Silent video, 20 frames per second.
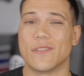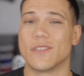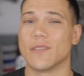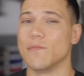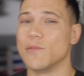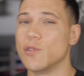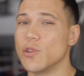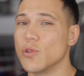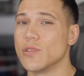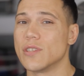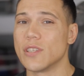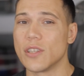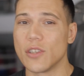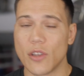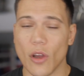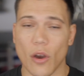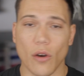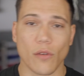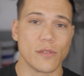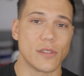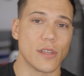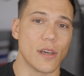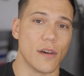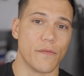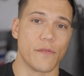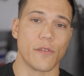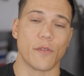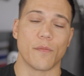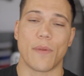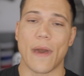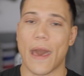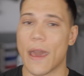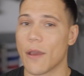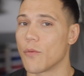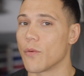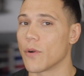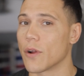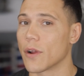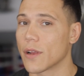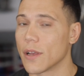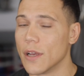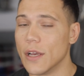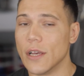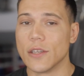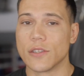some do's and don'ts of your bag work.